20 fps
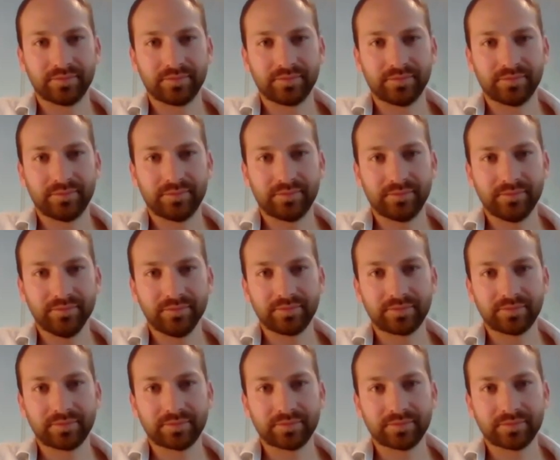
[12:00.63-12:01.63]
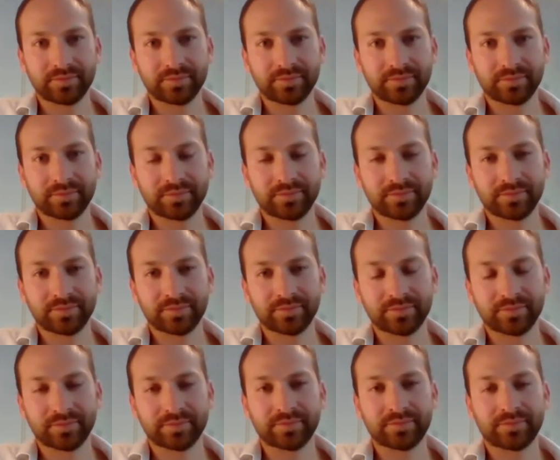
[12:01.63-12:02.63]

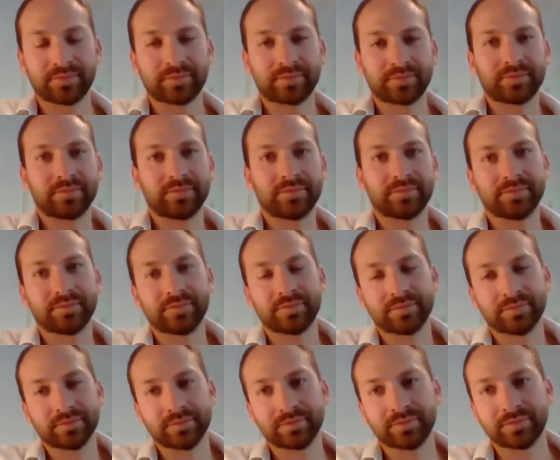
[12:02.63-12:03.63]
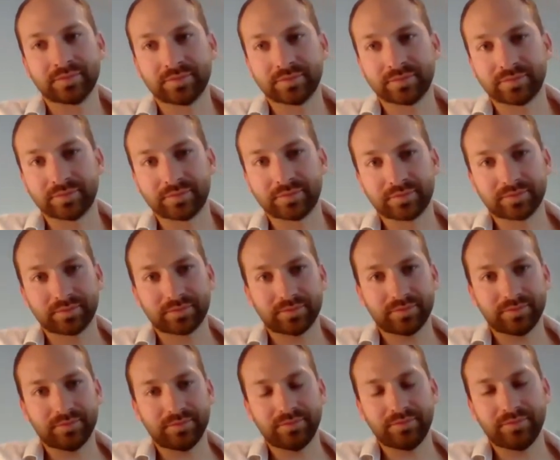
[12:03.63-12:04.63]

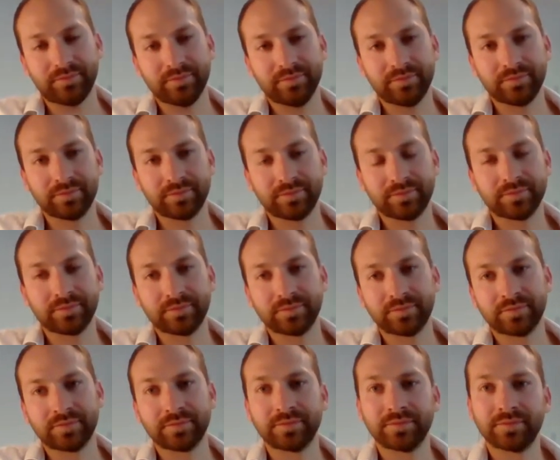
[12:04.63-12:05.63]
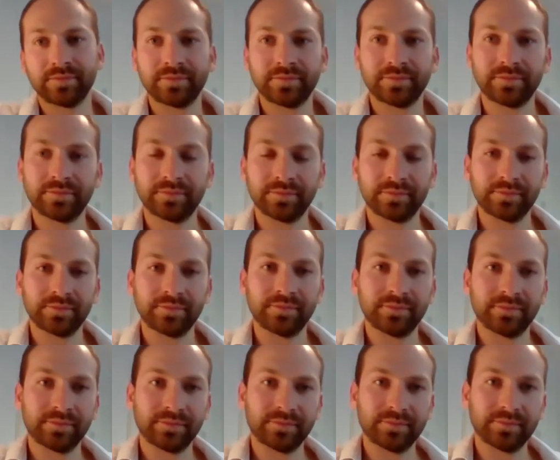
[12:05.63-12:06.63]

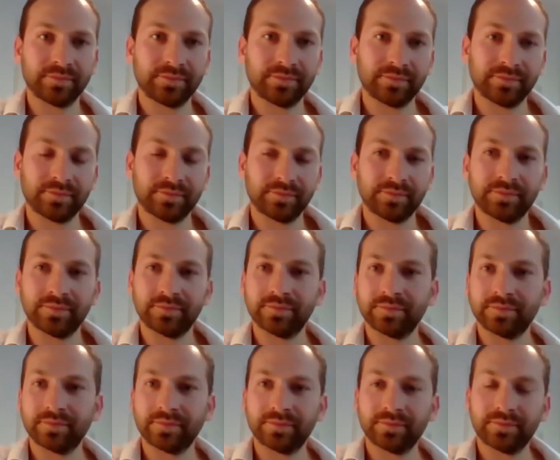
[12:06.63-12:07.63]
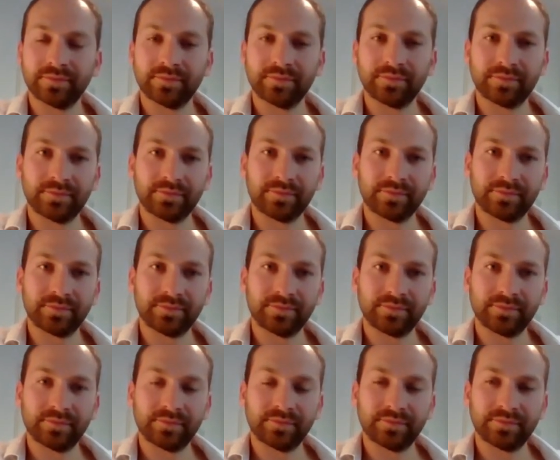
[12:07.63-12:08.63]
The person shown says nothing.